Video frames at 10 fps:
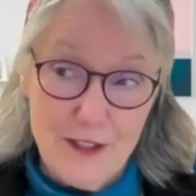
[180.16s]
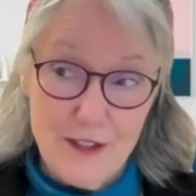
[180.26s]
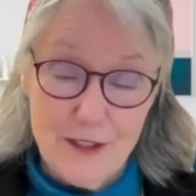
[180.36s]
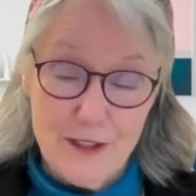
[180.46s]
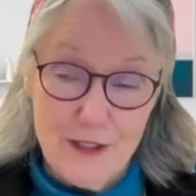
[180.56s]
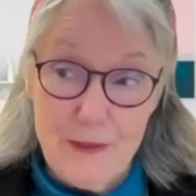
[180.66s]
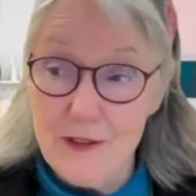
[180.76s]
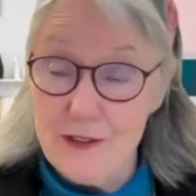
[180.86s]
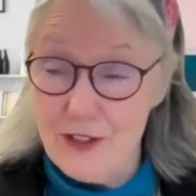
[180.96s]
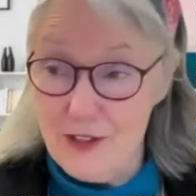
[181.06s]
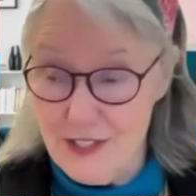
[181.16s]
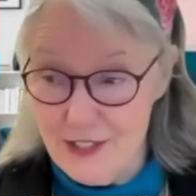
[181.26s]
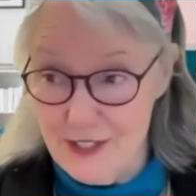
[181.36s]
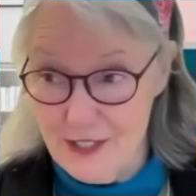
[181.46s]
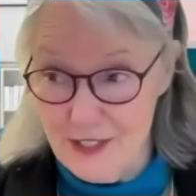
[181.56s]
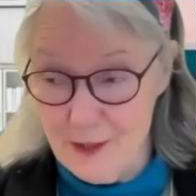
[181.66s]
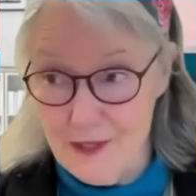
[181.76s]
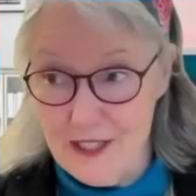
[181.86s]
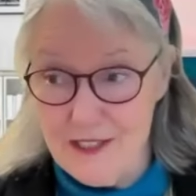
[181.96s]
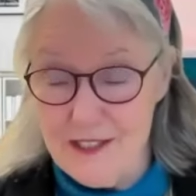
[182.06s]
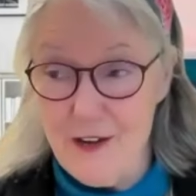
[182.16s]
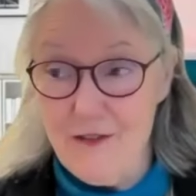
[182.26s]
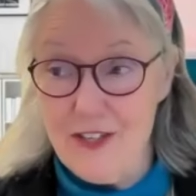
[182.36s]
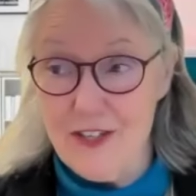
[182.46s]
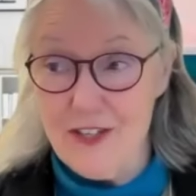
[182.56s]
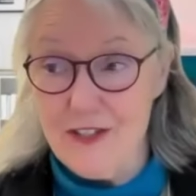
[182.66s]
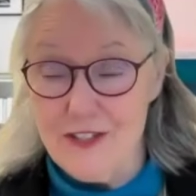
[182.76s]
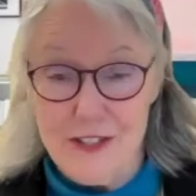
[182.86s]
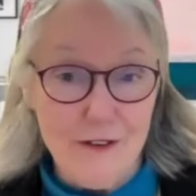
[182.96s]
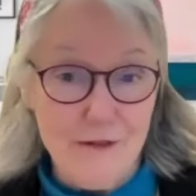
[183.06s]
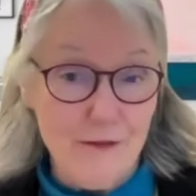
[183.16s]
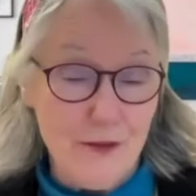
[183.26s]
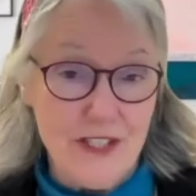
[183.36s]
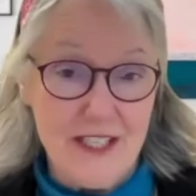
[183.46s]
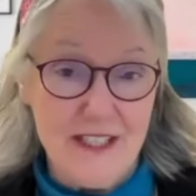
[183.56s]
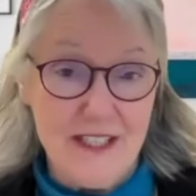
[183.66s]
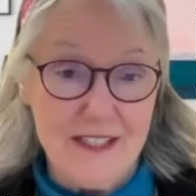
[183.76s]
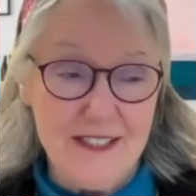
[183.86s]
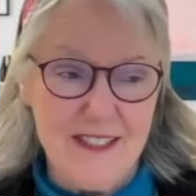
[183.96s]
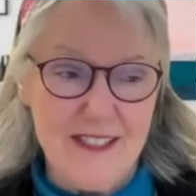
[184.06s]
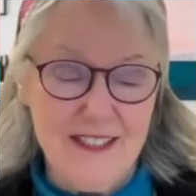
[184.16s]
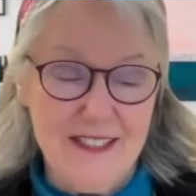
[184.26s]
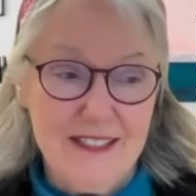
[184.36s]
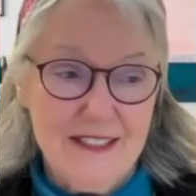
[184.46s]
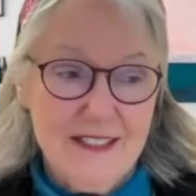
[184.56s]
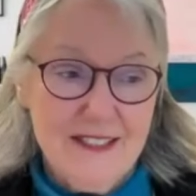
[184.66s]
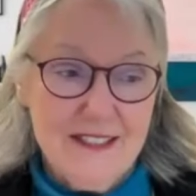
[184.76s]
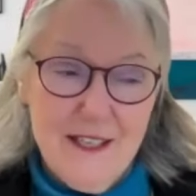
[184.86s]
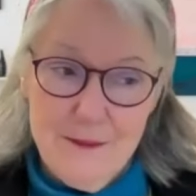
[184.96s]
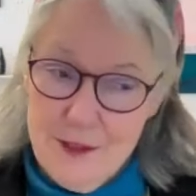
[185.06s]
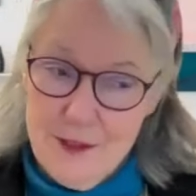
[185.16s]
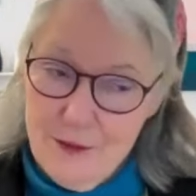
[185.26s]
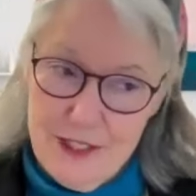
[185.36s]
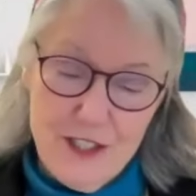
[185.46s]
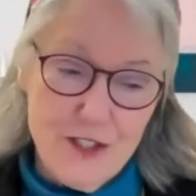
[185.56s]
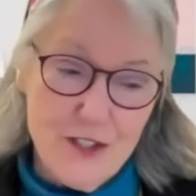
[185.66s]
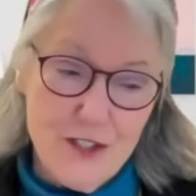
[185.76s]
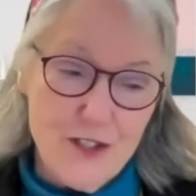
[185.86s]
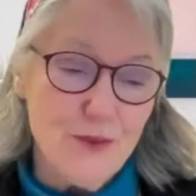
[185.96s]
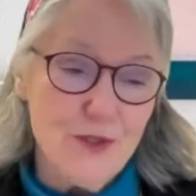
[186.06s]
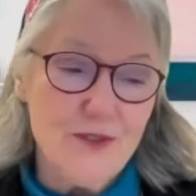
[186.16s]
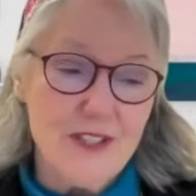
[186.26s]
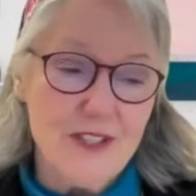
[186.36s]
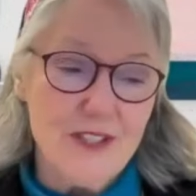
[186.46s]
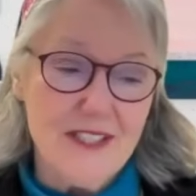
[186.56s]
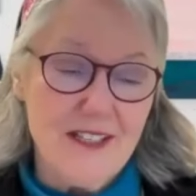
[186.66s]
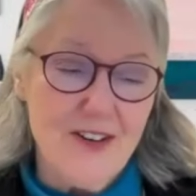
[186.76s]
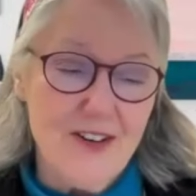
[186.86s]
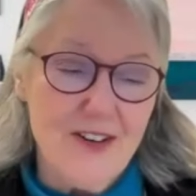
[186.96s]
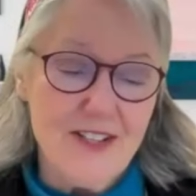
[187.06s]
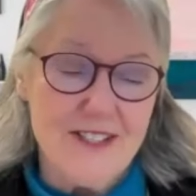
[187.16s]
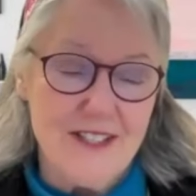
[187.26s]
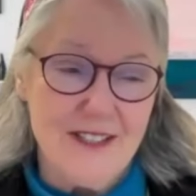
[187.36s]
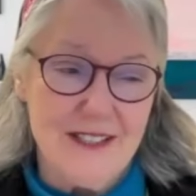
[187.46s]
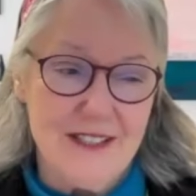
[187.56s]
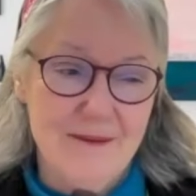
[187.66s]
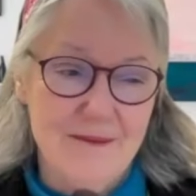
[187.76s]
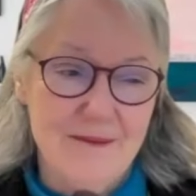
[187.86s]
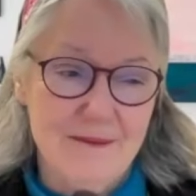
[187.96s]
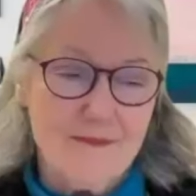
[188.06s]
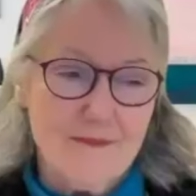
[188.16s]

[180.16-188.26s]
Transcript: what I learned about narcissism being selfish and self oriented and comes from an initial wounding I constantly